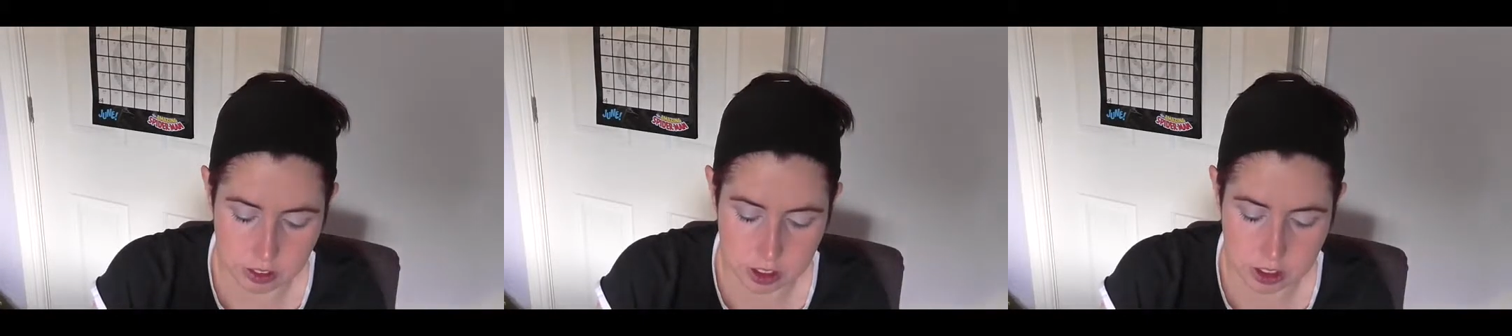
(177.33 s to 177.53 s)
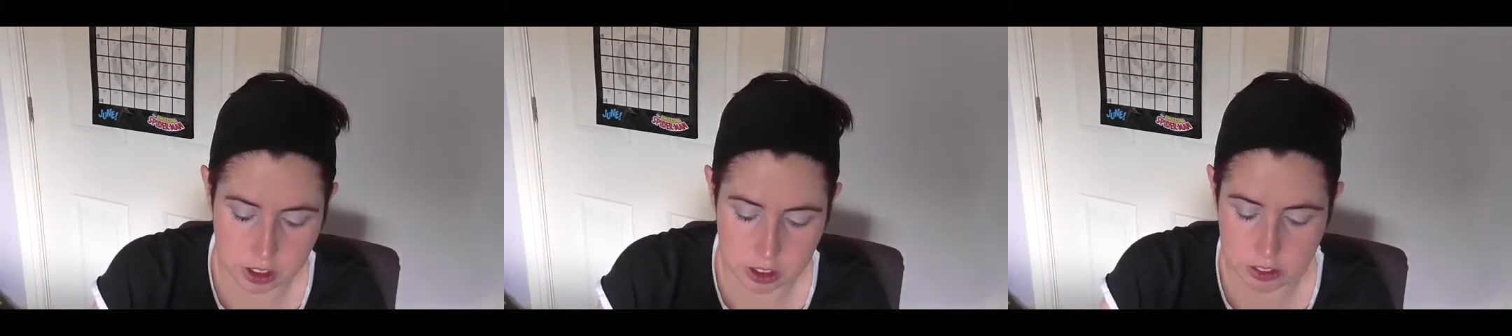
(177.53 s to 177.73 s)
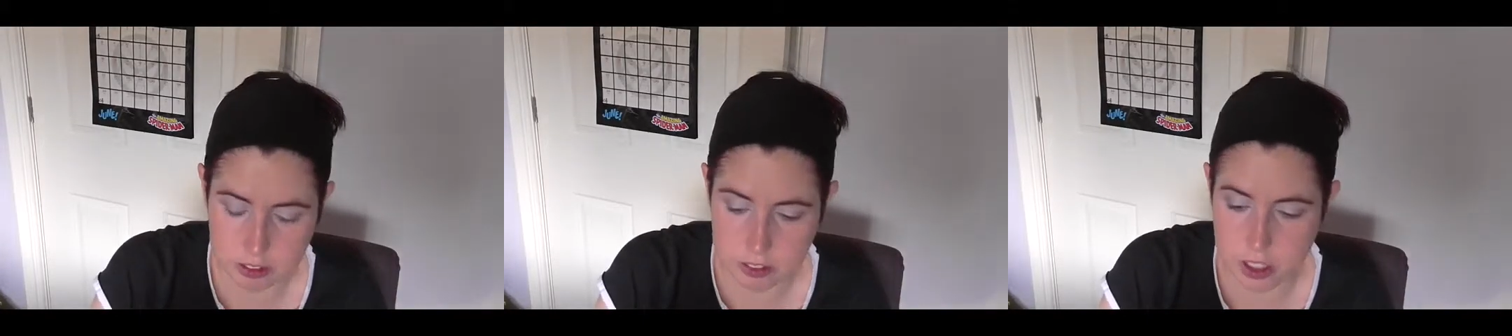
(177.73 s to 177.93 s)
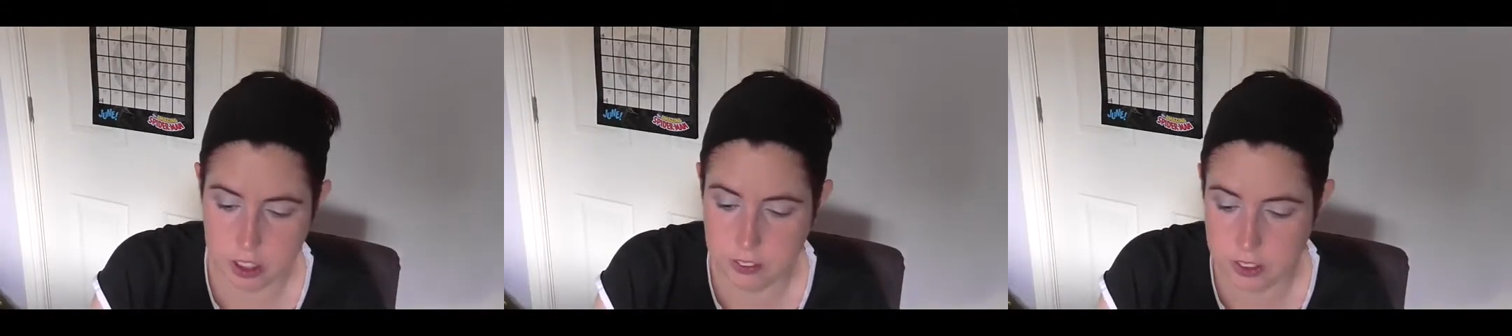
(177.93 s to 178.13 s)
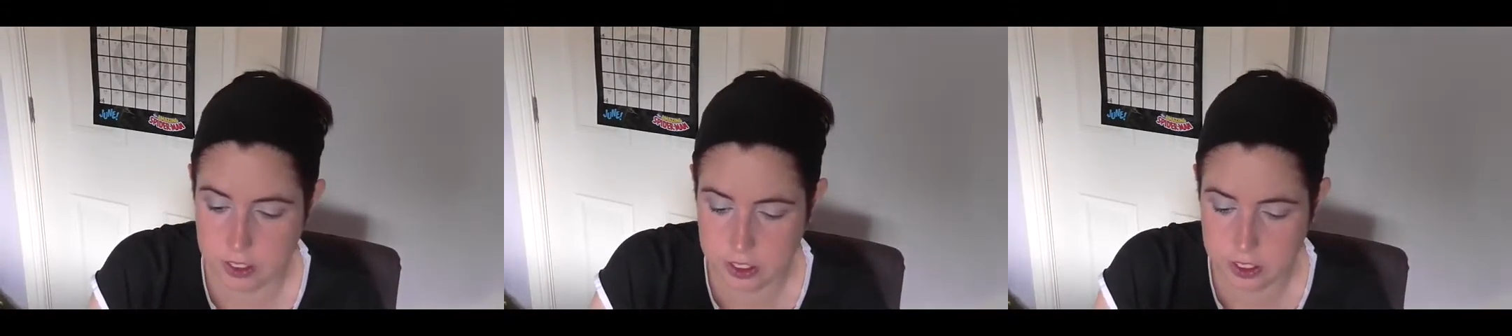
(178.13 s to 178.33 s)
So
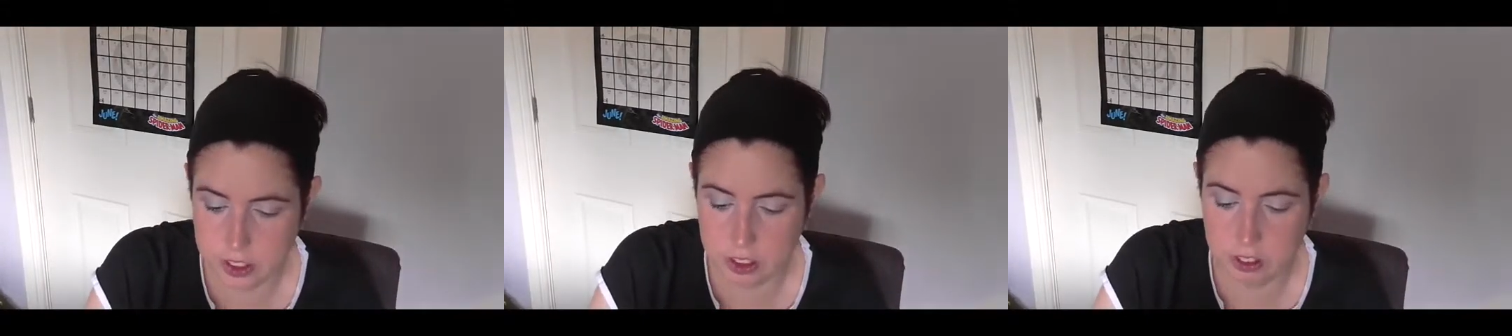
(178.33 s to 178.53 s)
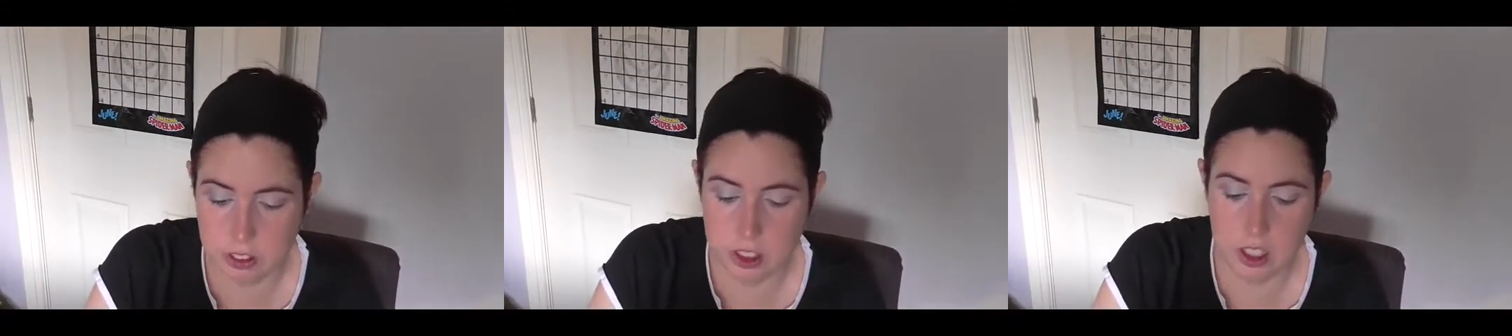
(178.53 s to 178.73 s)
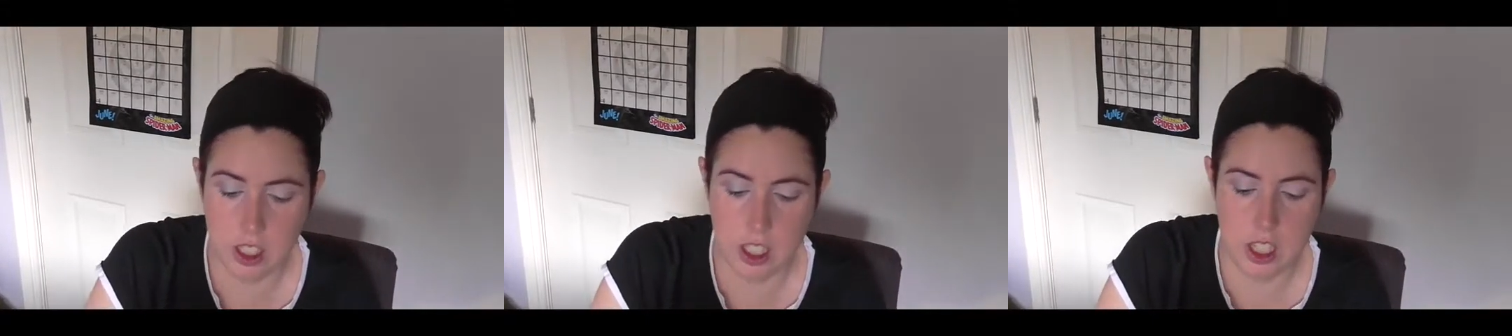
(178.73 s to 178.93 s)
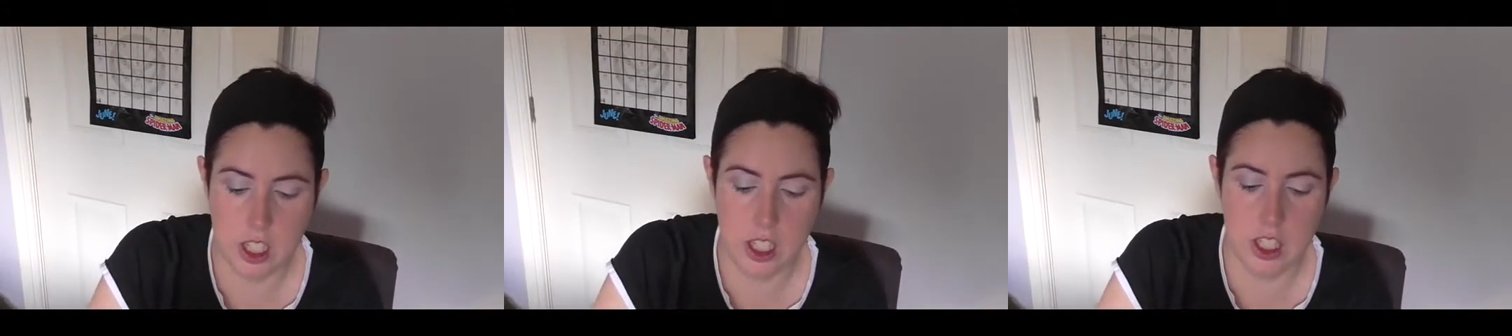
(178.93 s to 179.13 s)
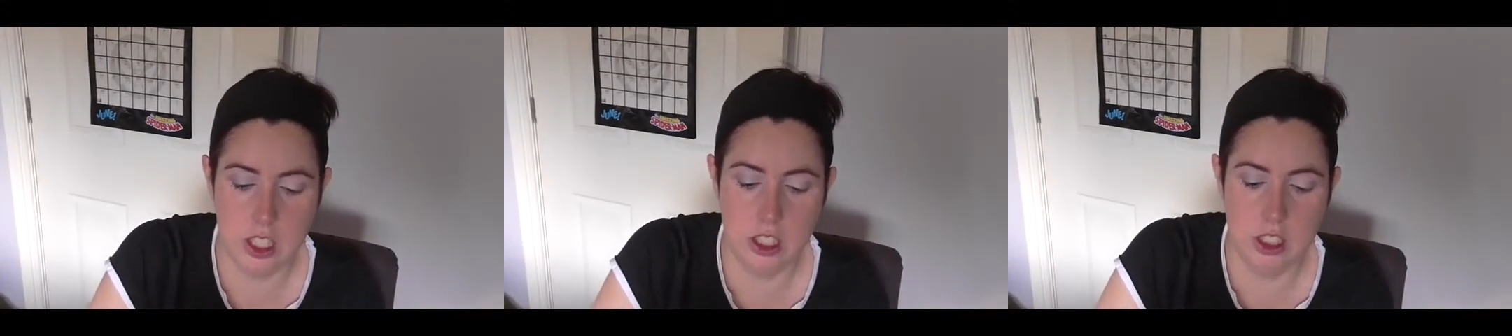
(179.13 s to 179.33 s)
fibres. Now
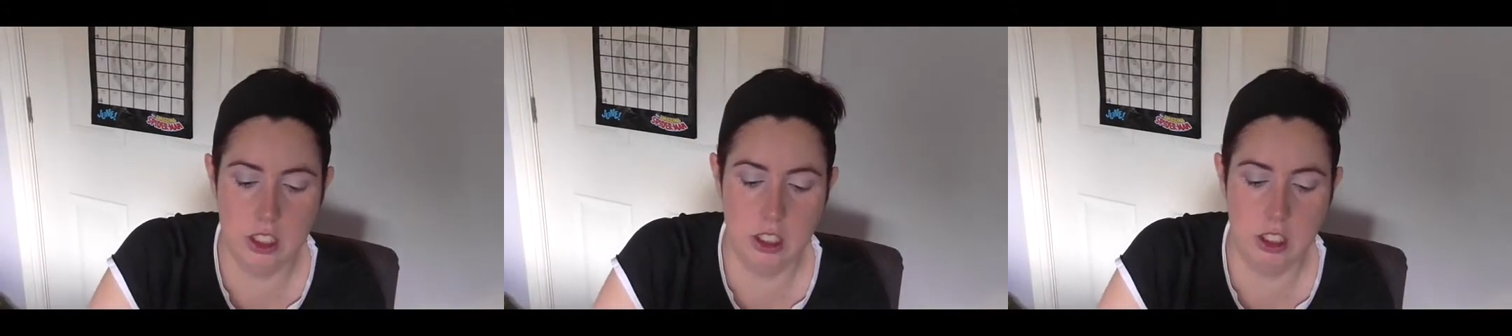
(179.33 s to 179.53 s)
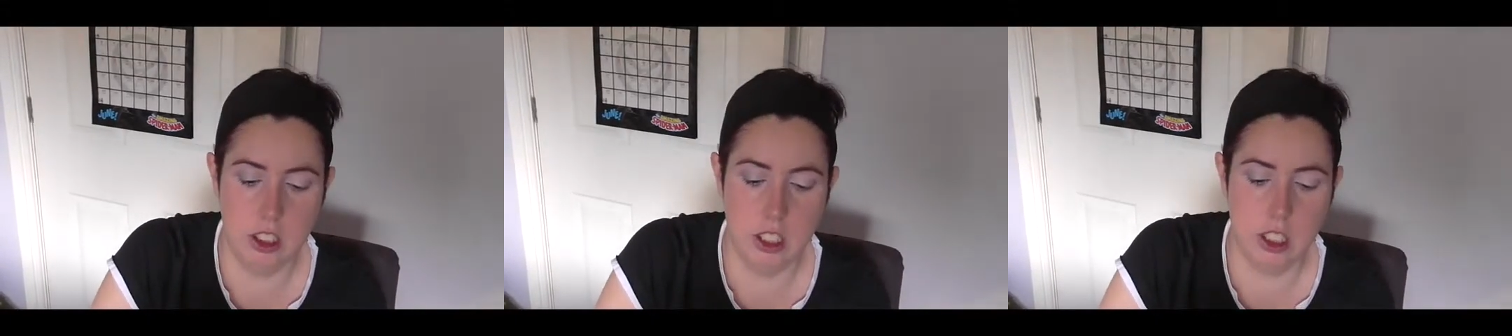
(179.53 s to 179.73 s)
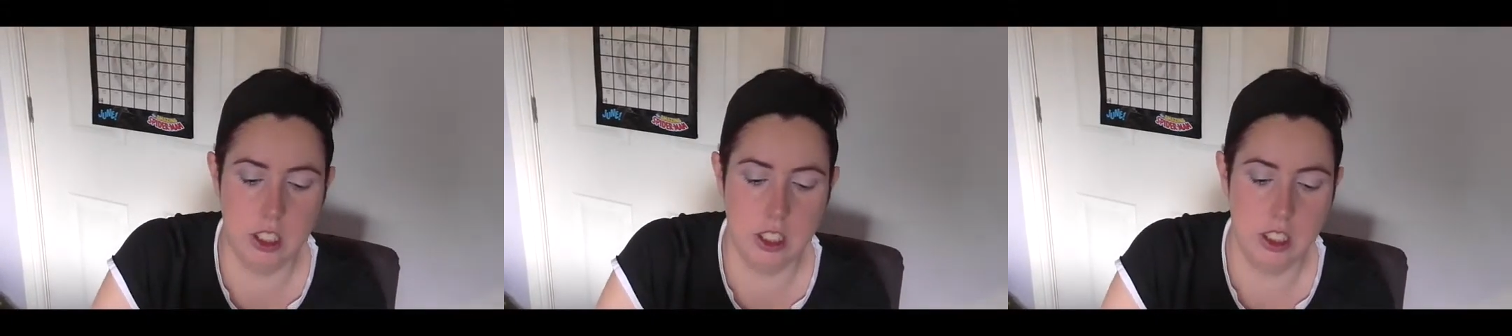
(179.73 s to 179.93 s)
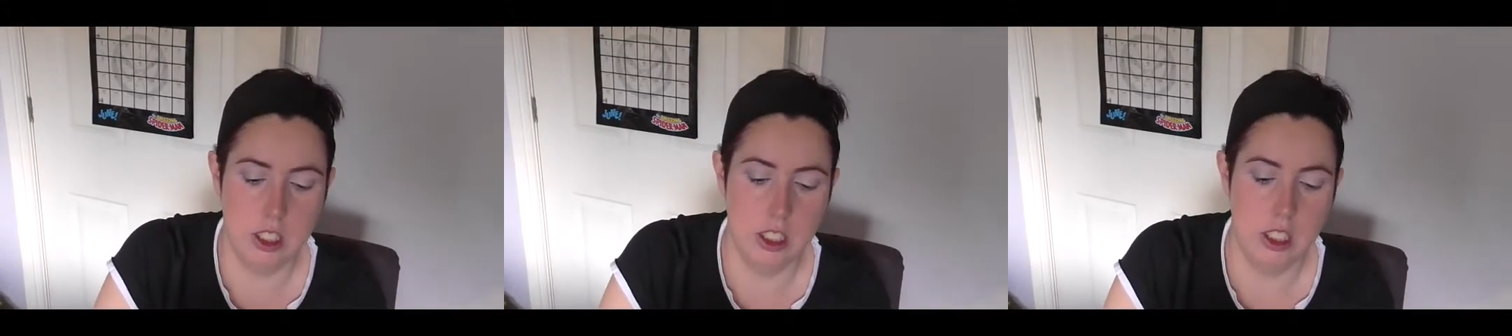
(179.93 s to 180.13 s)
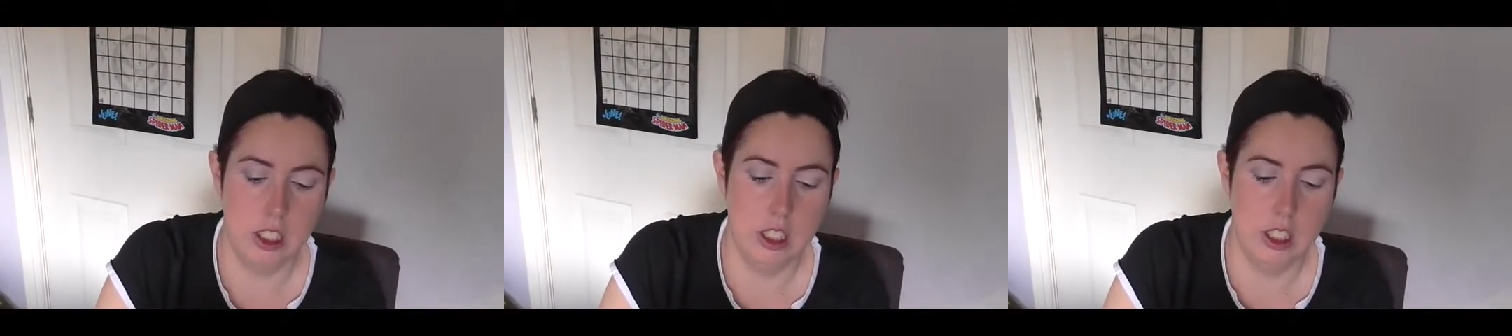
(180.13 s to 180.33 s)
here's the trick.
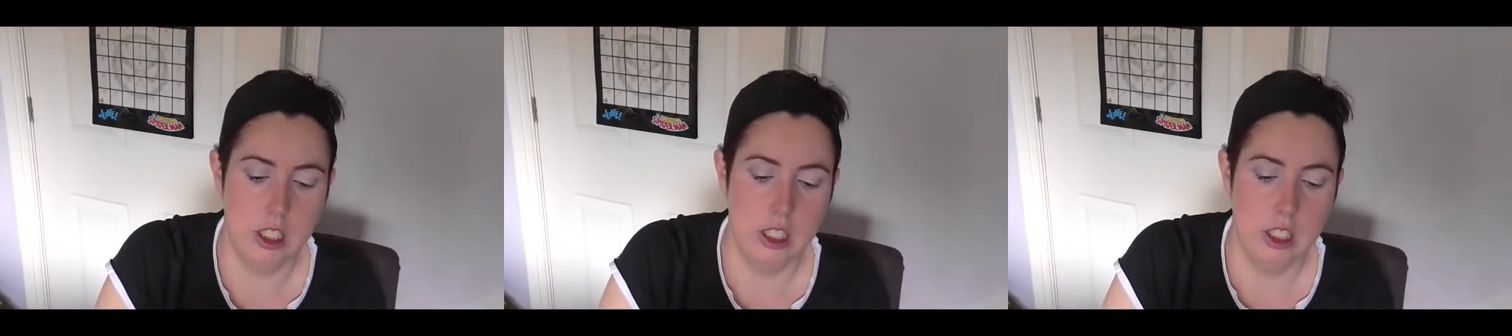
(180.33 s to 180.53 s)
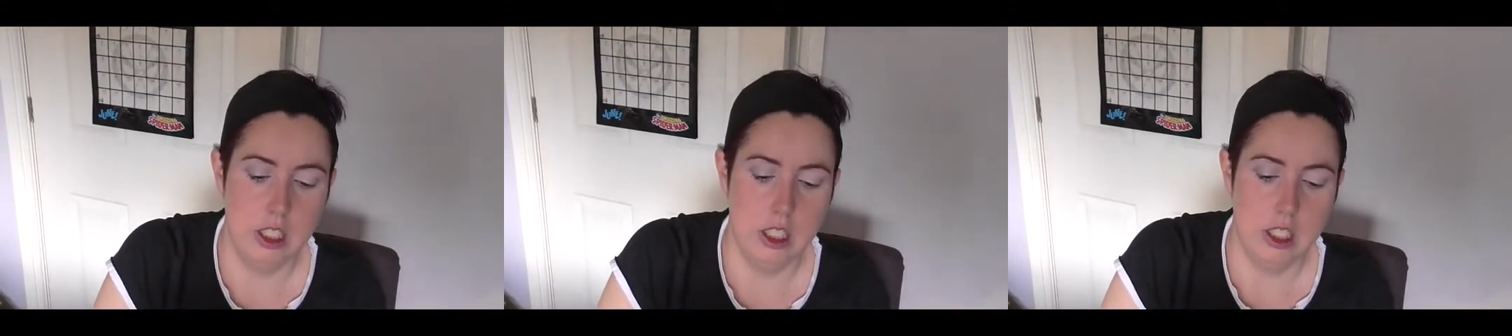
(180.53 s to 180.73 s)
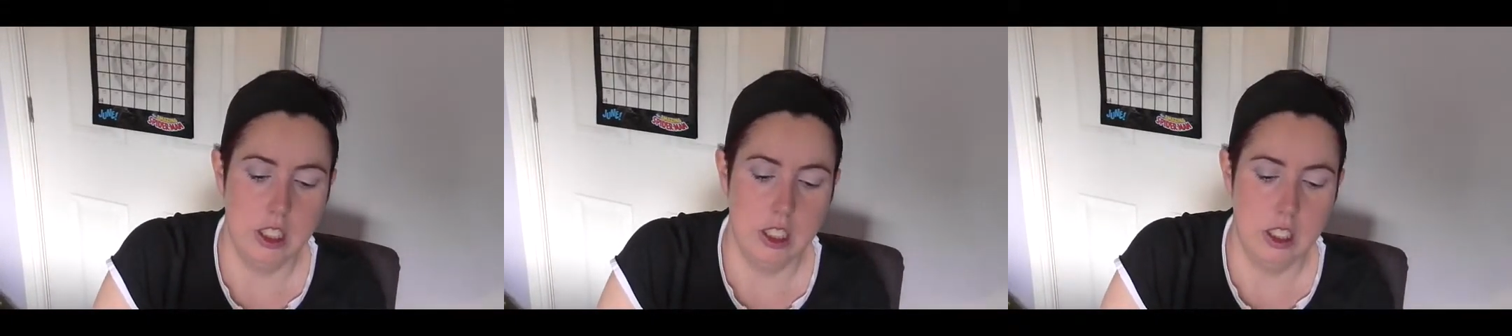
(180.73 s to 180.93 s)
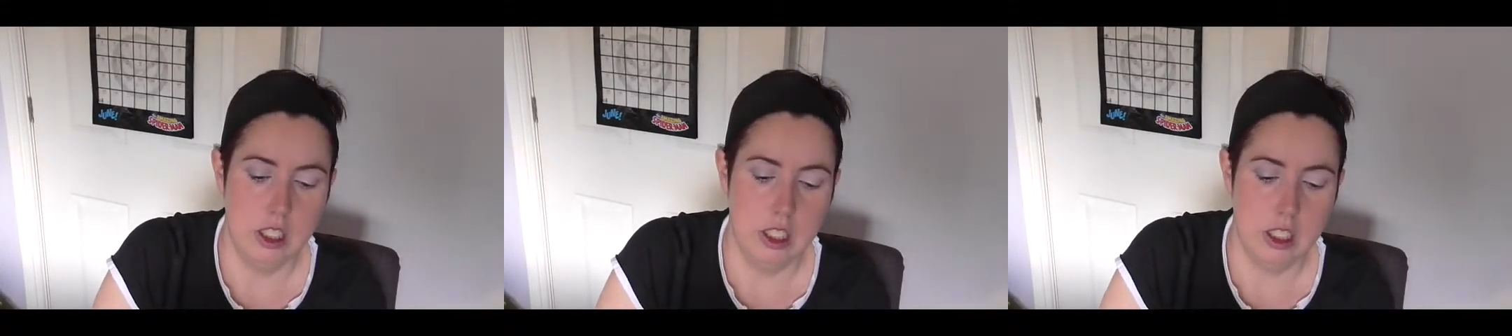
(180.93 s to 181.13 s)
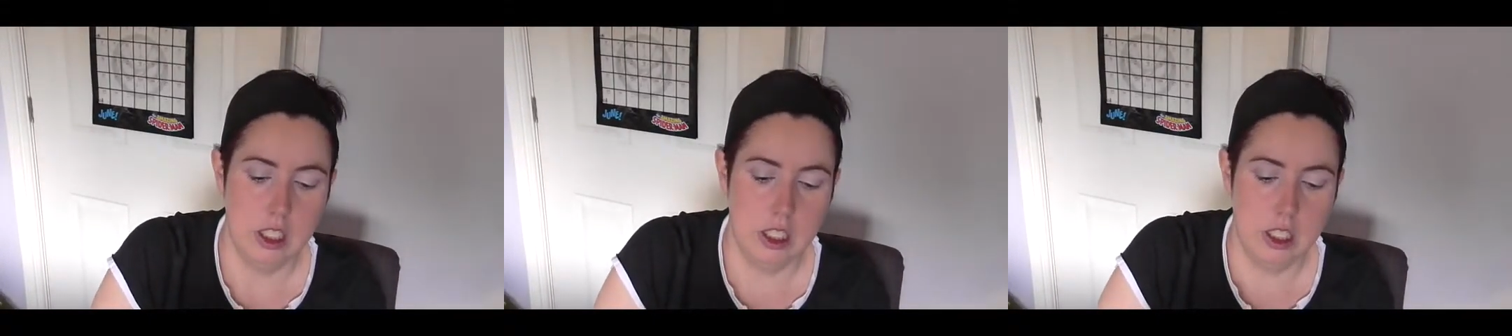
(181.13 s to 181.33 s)

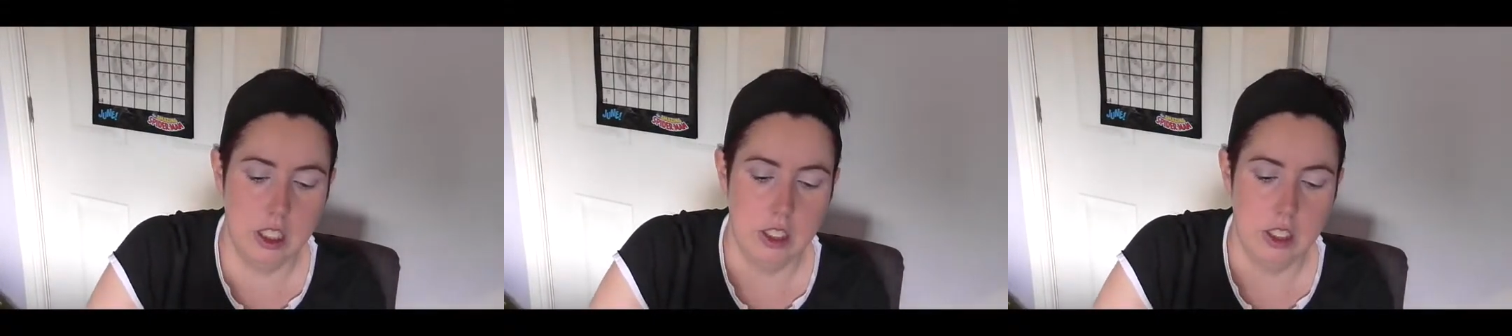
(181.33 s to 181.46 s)
Let's get